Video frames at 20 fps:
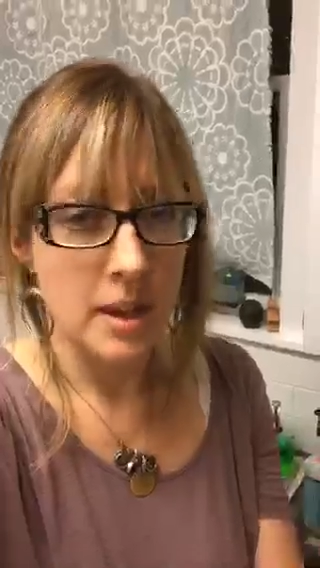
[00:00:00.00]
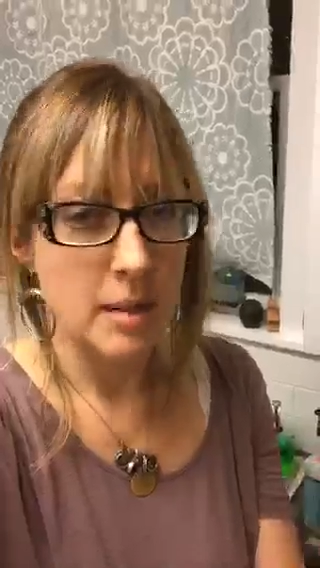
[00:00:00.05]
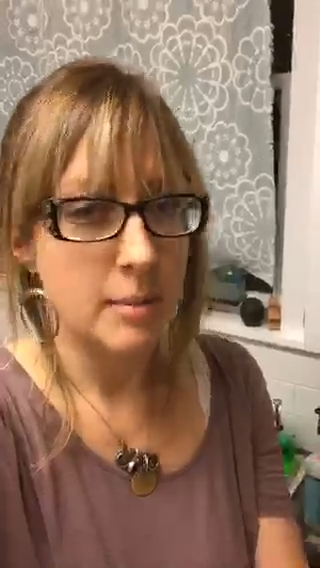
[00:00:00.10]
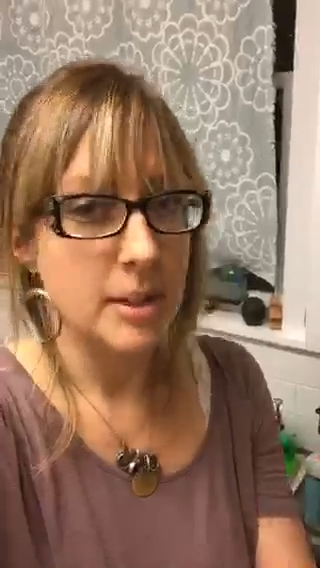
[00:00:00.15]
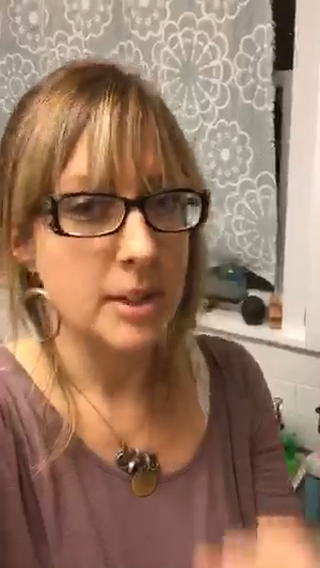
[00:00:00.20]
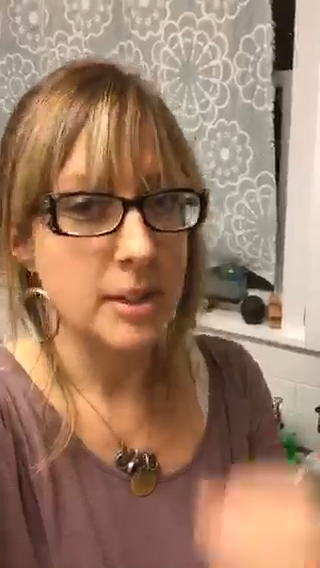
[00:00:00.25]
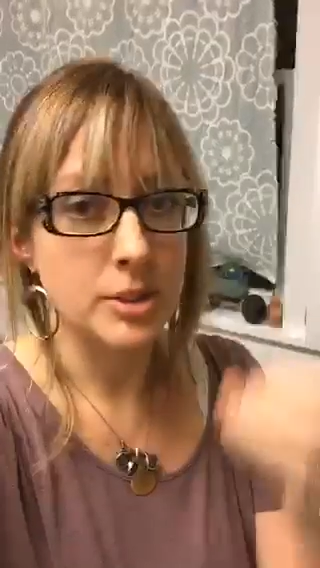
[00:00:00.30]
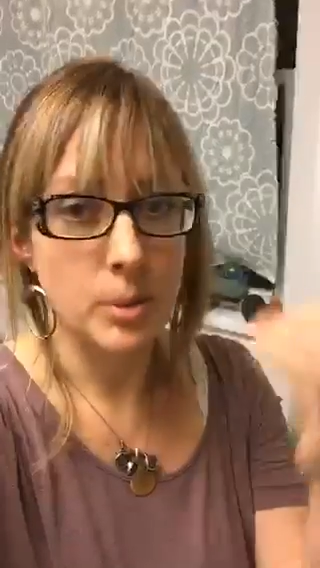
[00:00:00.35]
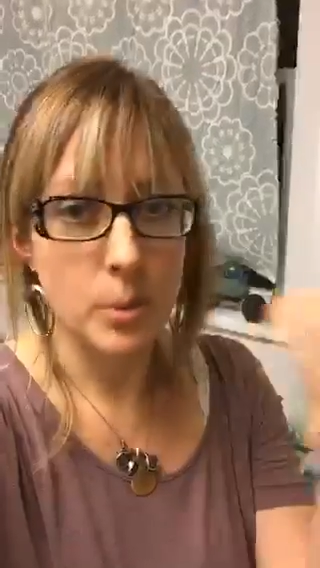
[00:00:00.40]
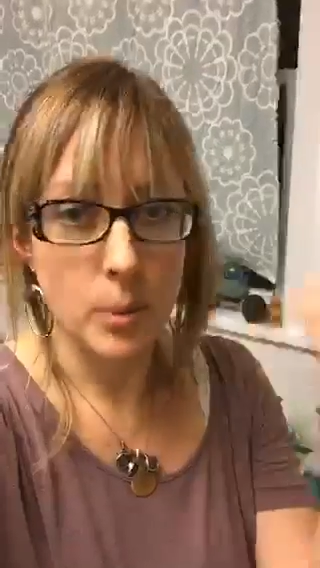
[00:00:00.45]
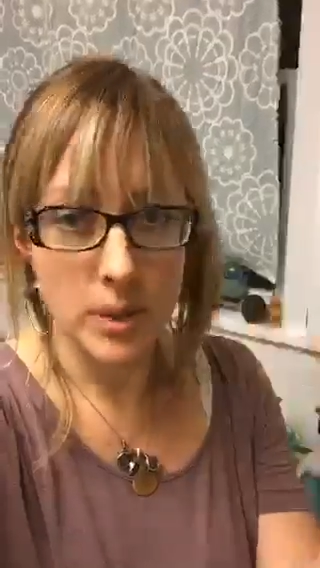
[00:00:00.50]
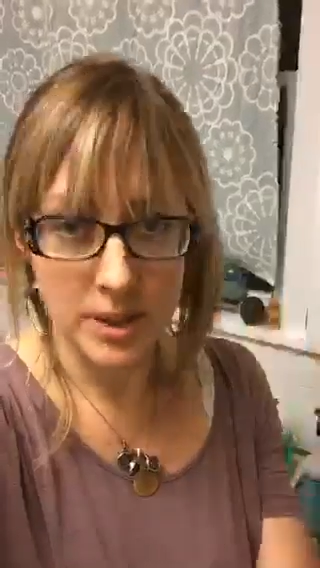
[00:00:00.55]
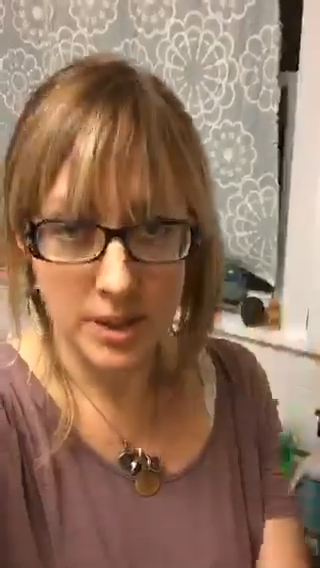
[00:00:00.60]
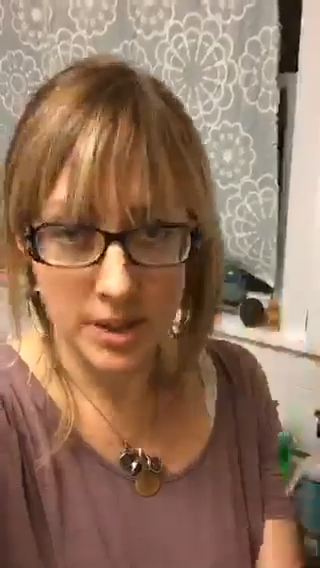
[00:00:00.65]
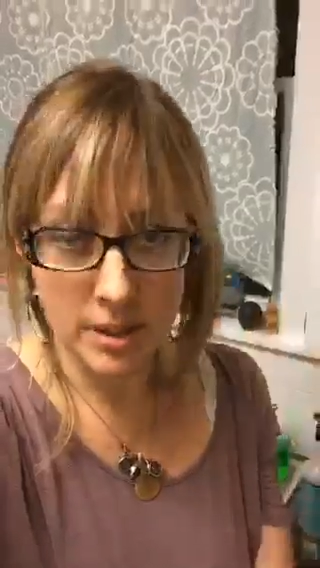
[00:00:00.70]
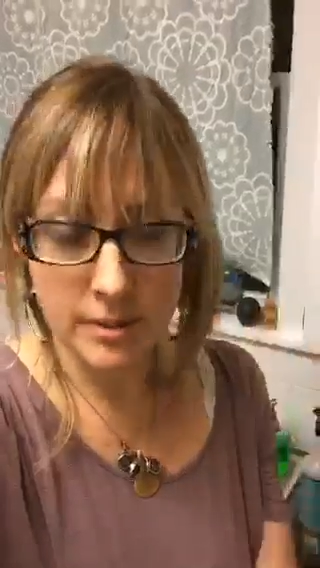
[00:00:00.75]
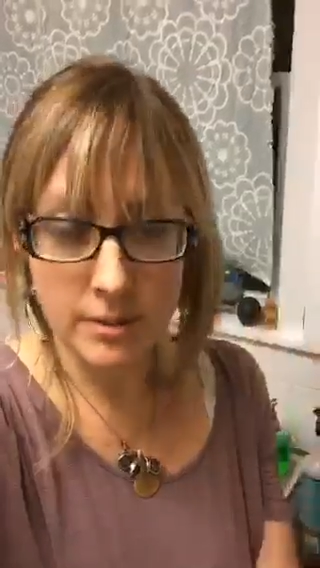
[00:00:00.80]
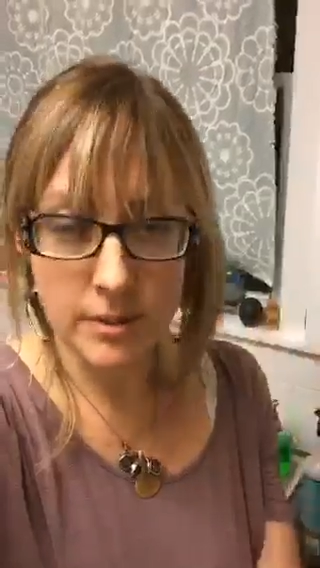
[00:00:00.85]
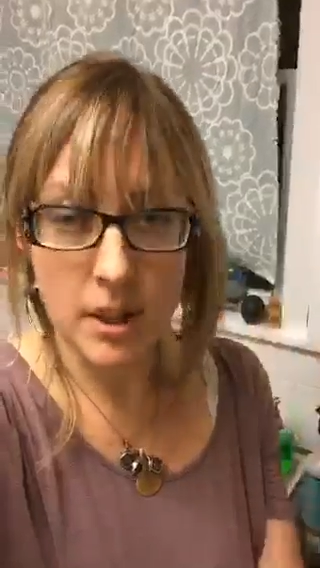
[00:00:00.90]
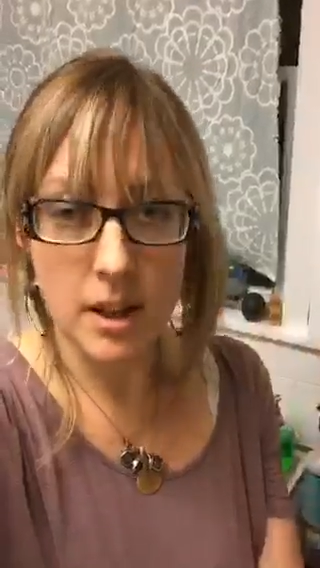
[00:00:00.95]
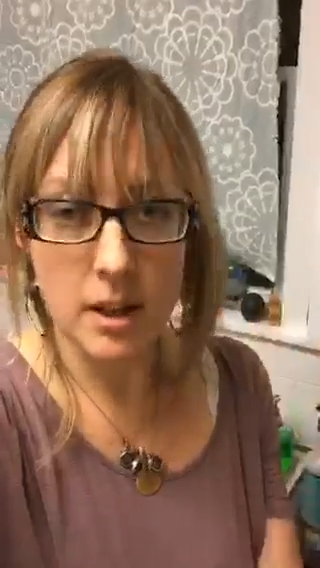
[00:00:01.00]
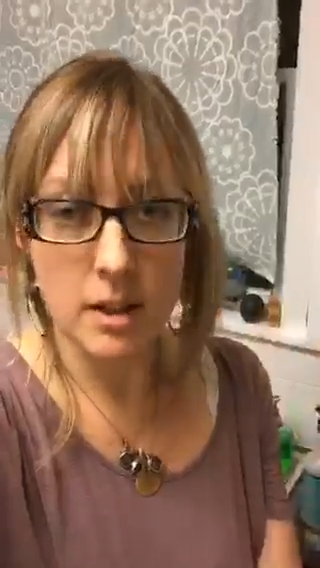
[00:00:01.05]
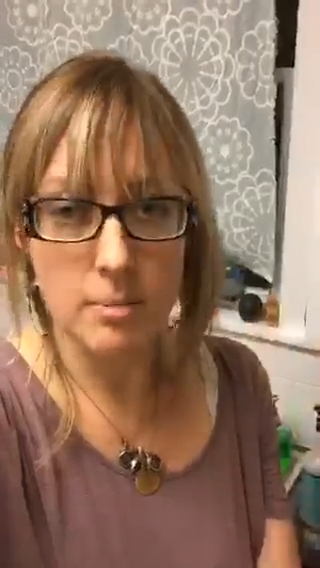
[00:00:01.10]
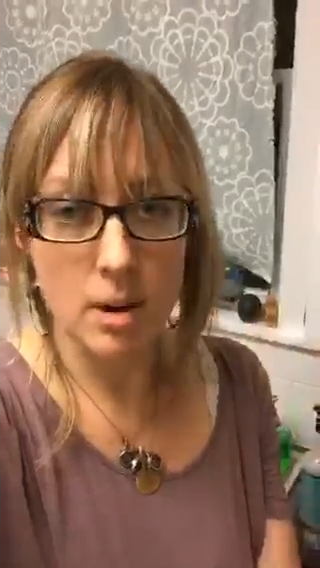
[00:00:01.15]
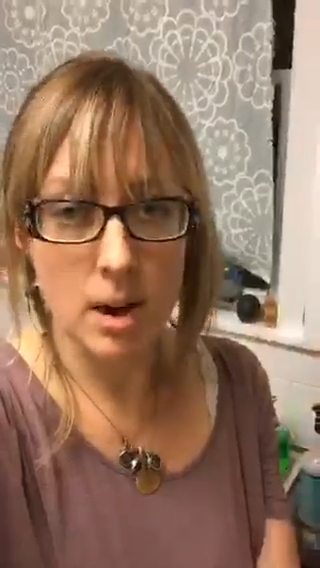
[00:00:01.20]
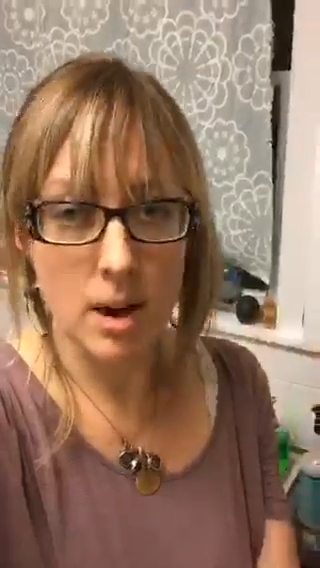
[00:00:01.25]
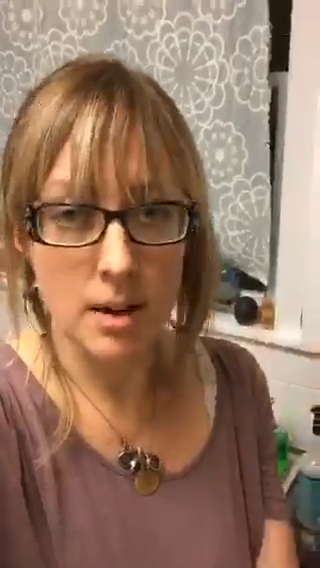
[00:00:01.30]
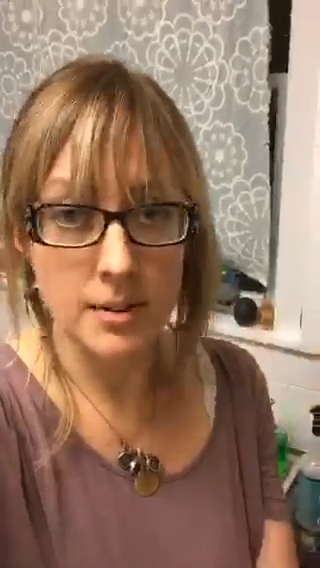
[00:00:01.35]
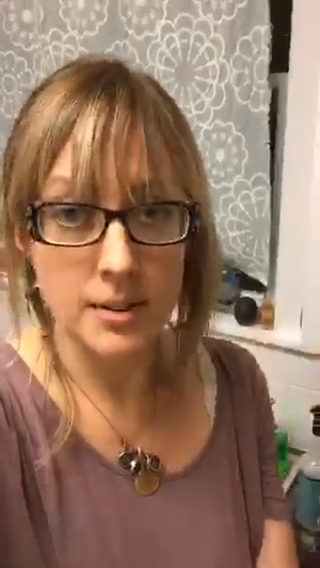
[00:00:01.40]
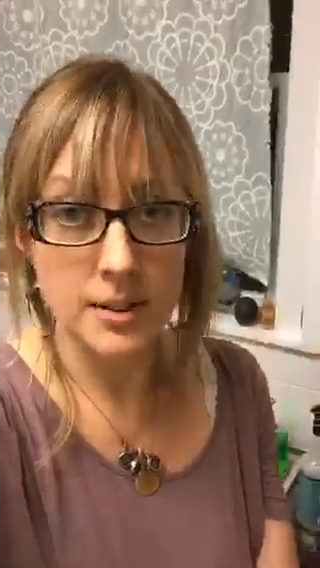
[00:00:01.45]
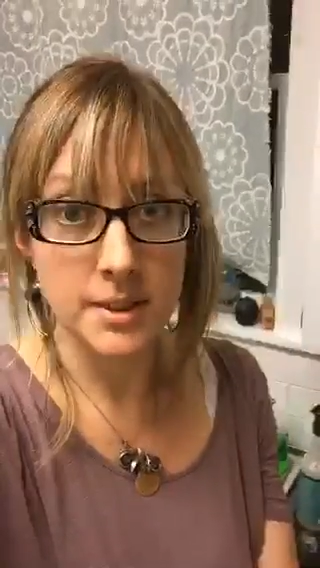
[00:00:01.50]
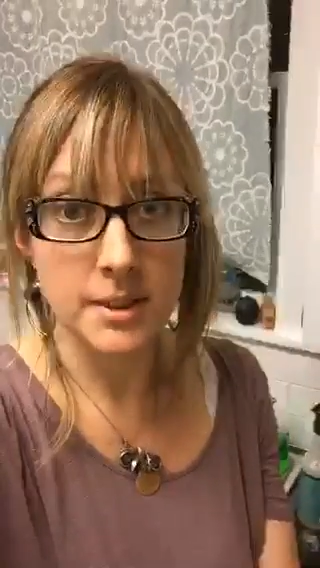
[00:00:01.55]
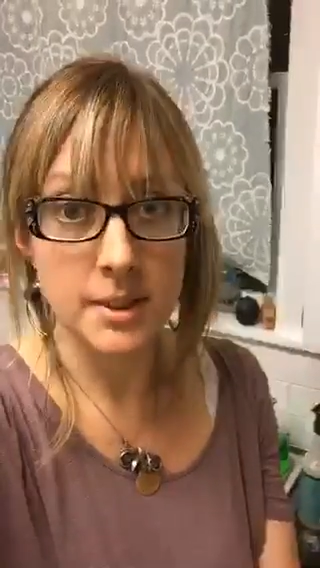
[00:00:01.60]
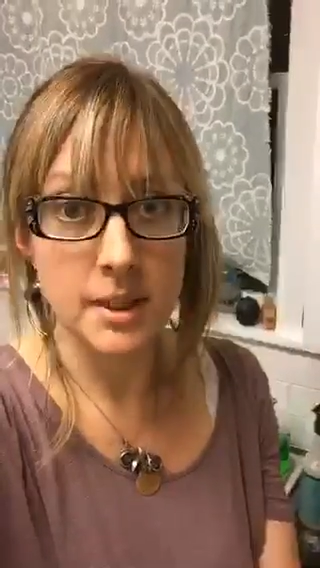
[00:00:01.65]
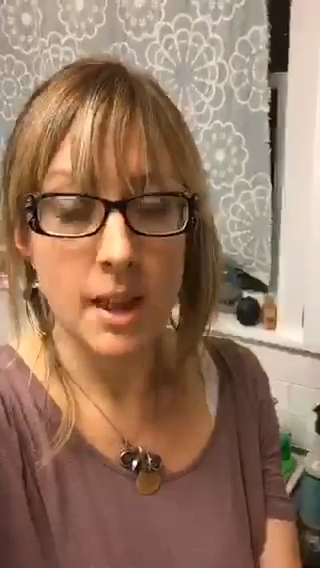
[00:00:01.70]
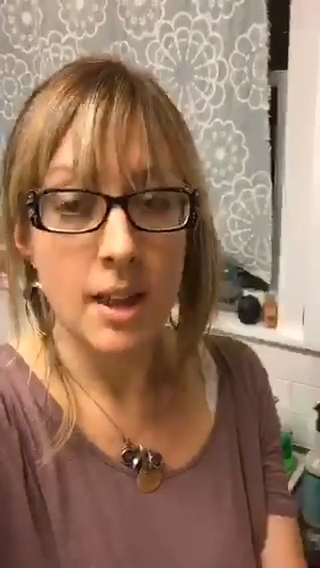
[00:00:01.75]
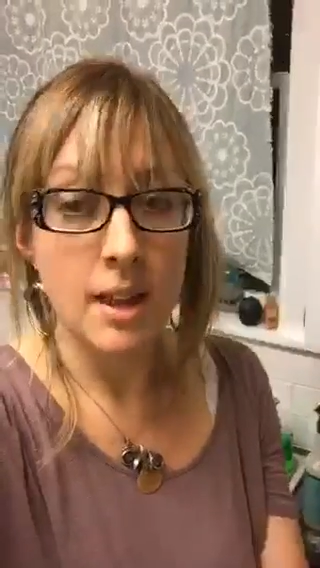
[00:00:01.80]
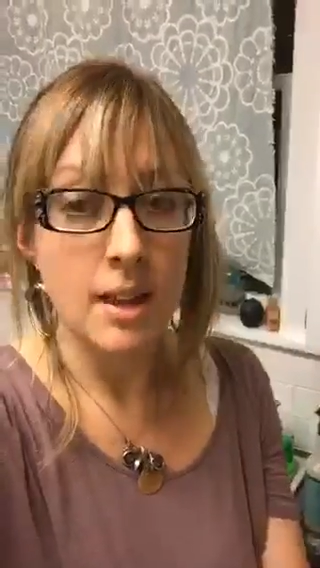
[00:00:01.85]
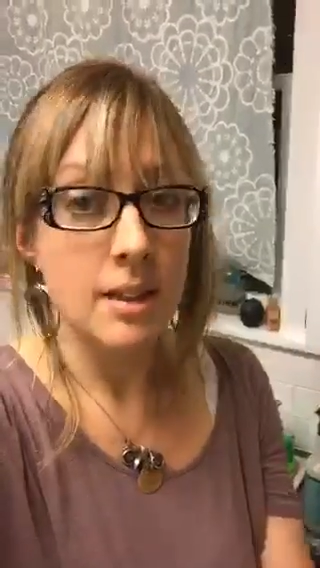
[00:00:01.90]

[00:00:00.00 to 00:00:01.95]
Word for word: Because once they're flying moths,